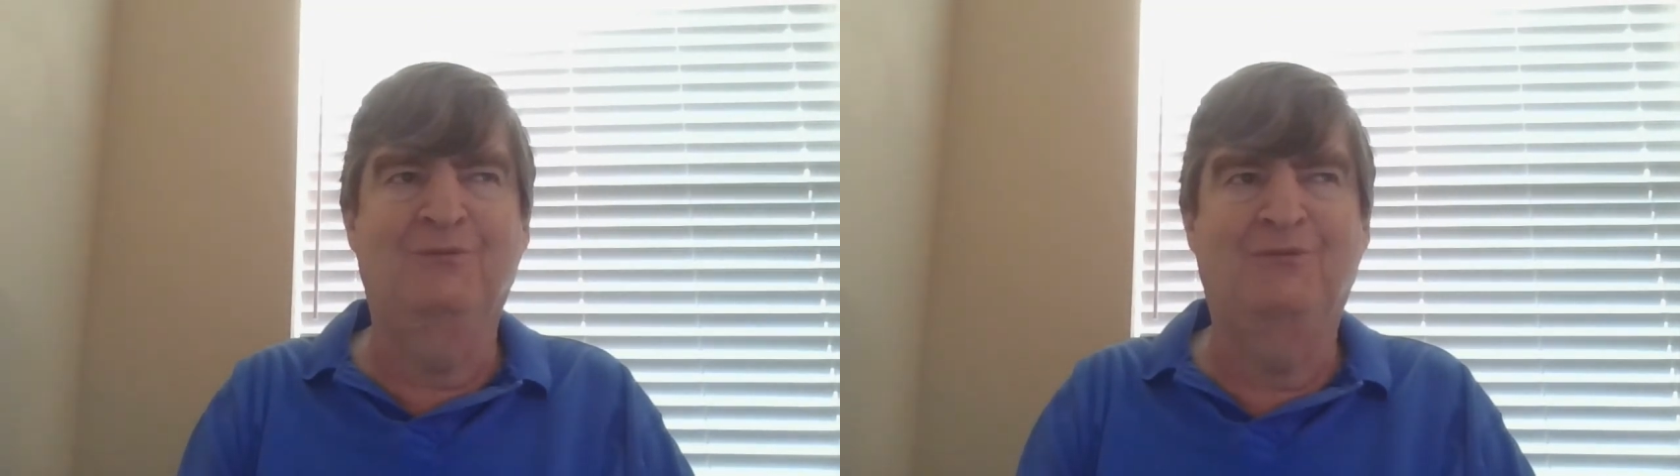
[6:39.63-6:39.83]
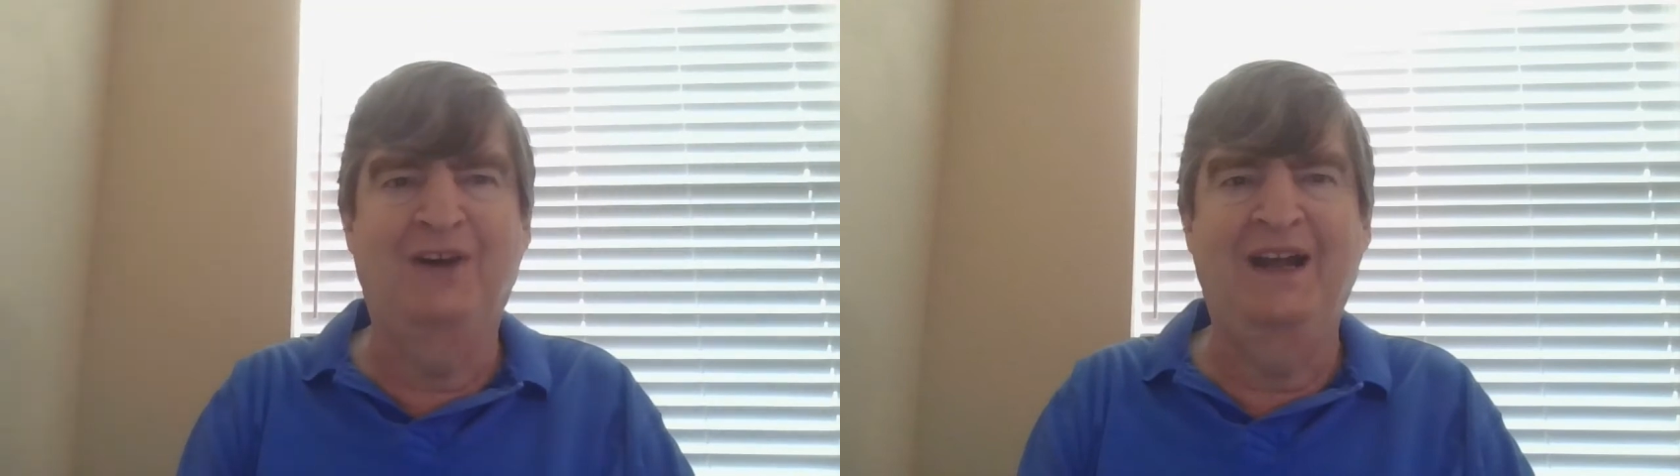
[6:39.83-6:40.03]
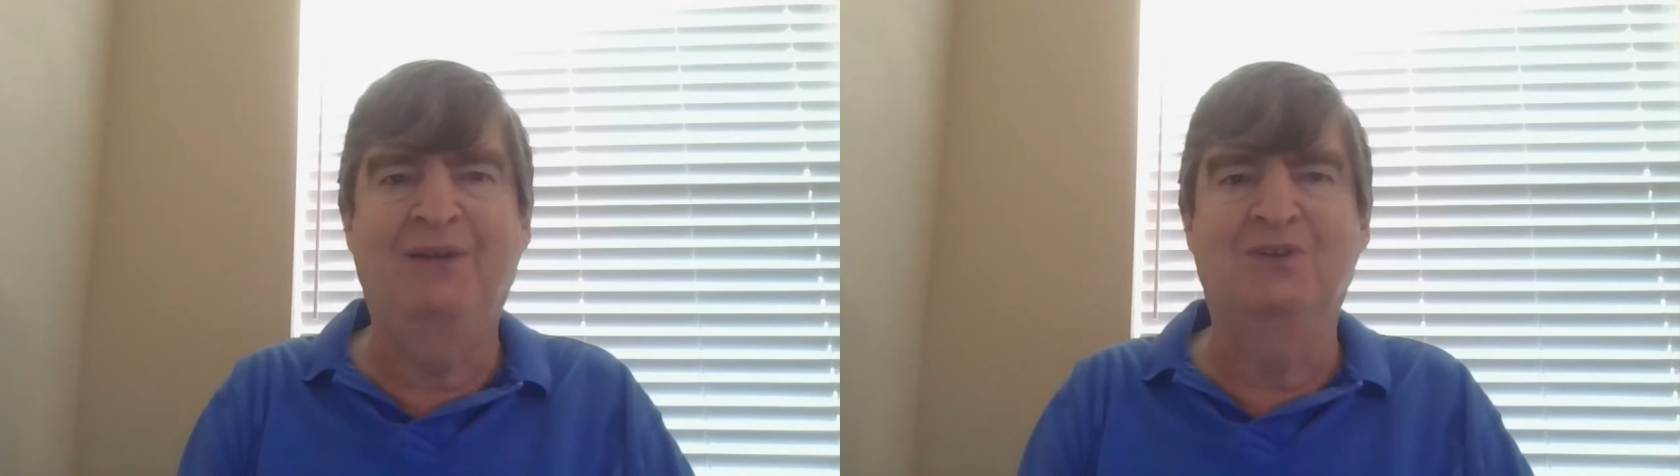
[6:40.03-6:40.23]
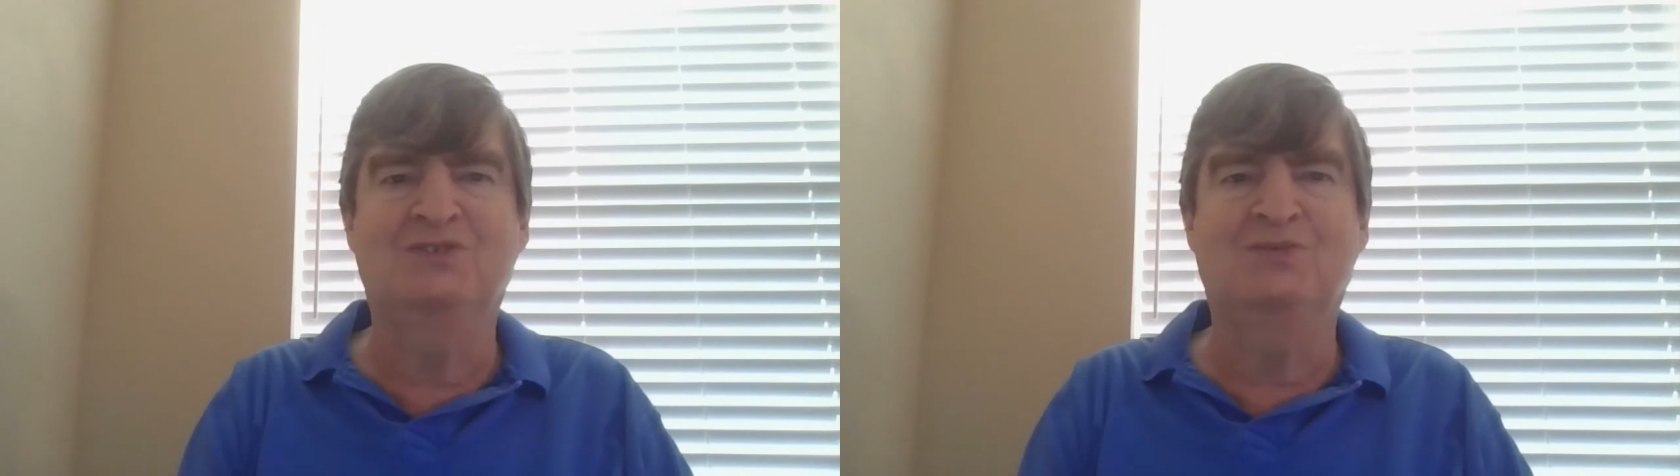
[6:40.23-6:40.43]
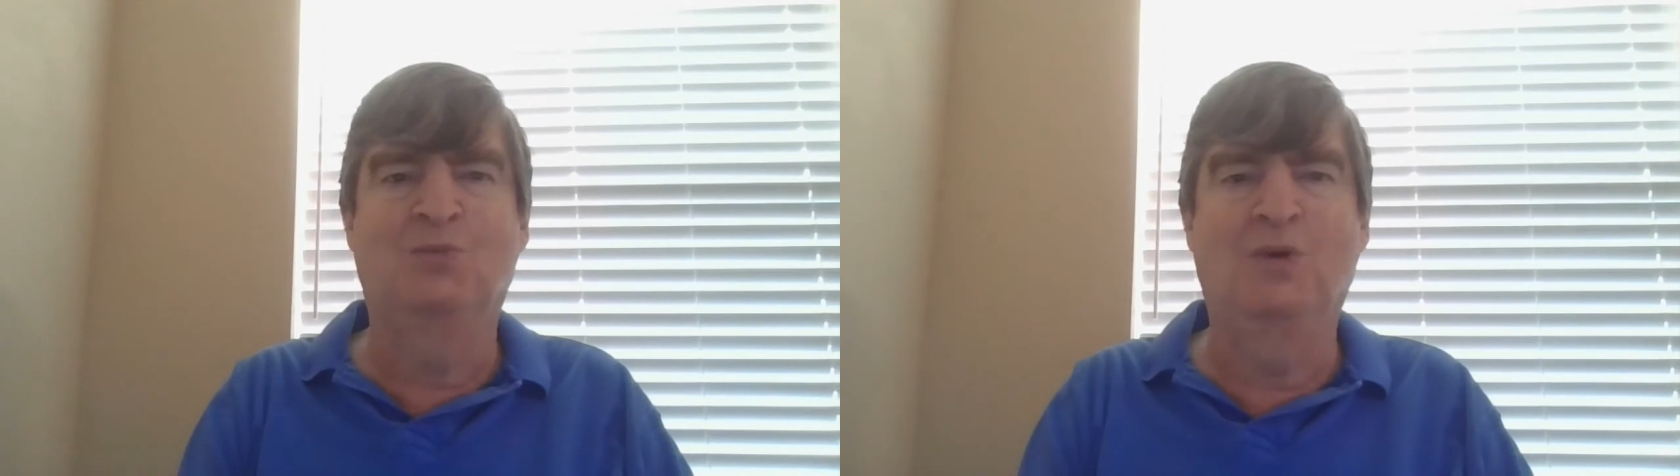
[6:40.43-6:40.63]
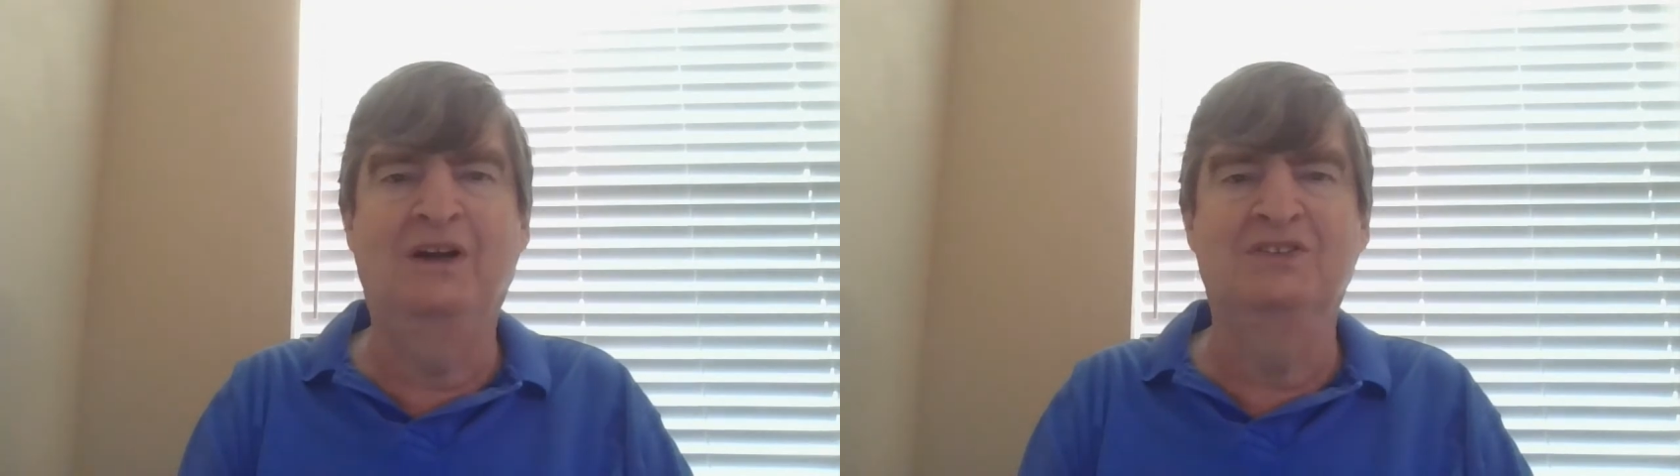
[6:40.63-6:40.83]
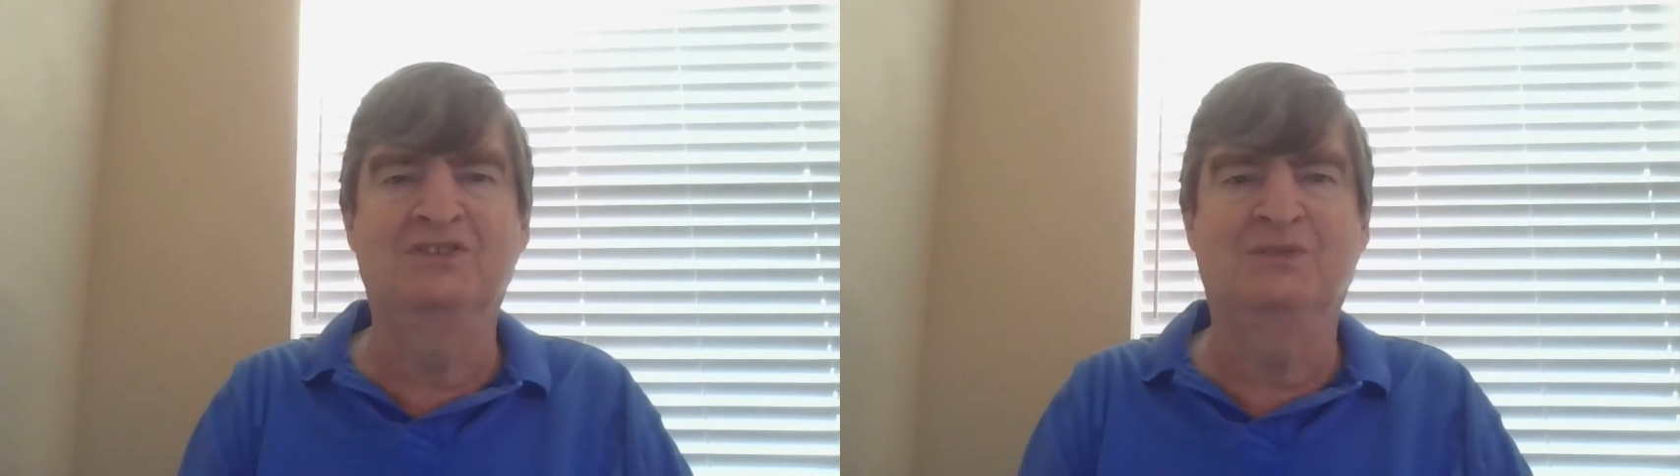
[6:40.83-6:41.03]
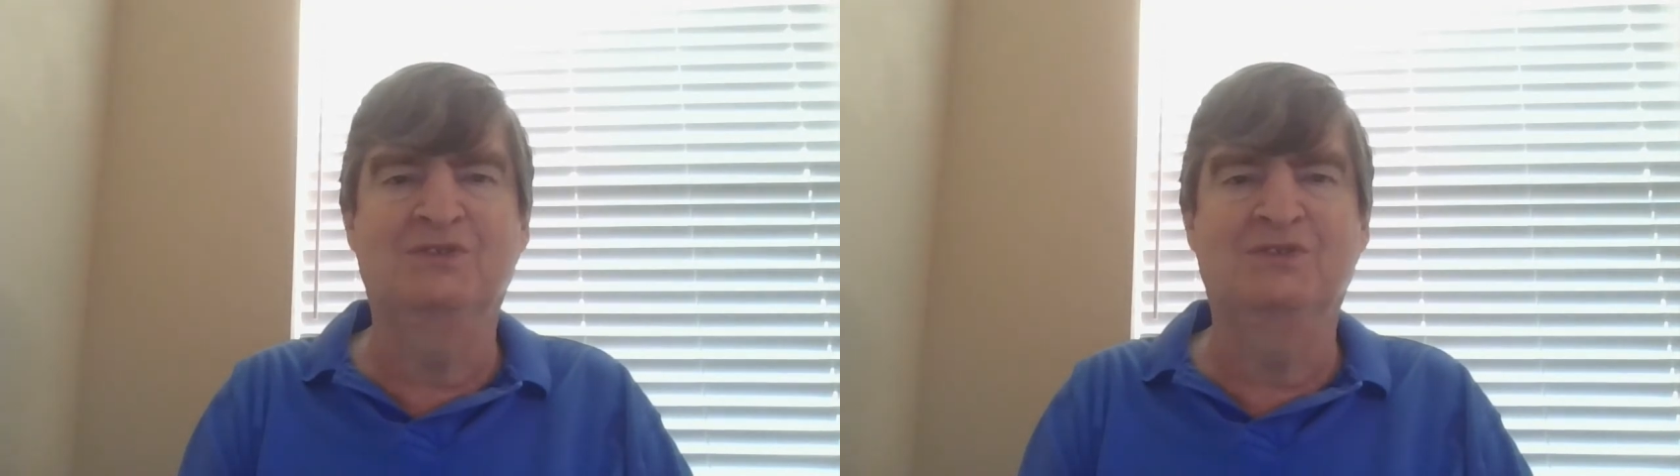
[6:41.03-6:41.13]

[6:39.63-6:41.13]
virus was the